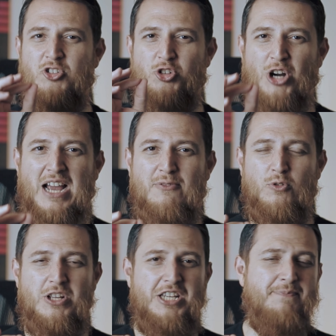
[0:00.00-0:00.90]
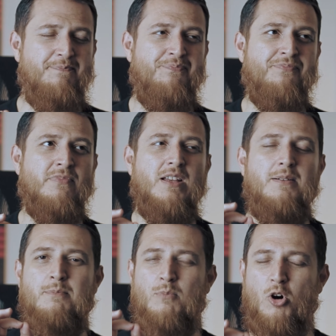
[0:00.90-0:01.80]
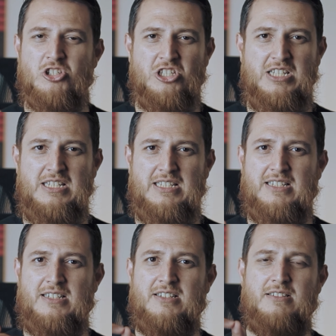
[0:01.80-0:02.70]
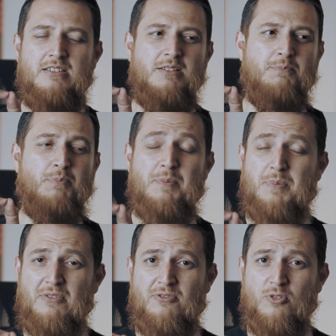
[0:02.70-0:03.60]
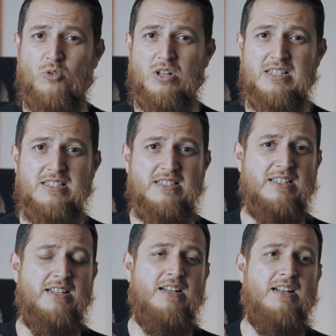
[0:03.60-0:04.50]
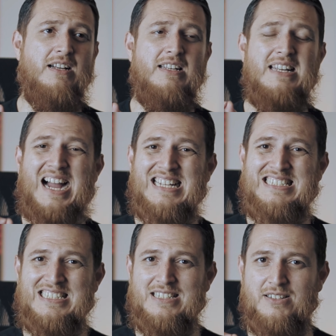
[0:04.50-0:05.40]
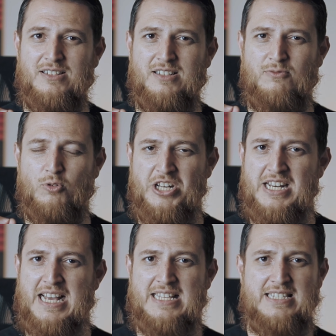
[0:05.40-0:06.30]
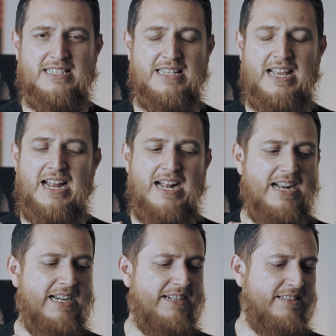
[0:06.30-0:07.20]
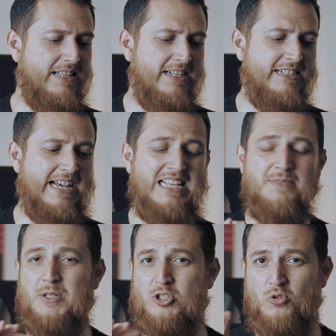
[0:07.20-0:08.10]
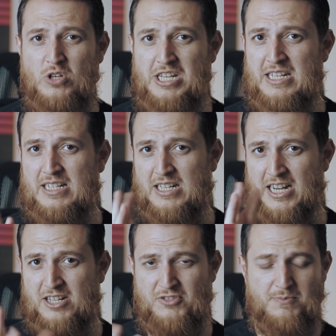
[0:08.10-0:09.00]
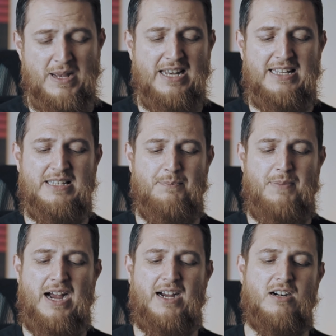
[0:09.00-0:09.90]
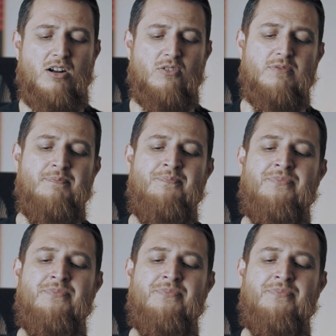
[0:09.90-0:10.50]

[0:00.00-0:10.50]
Dry woody, mossy, purple florals, light woodiness, and then it has patchouli kind of smell in the background.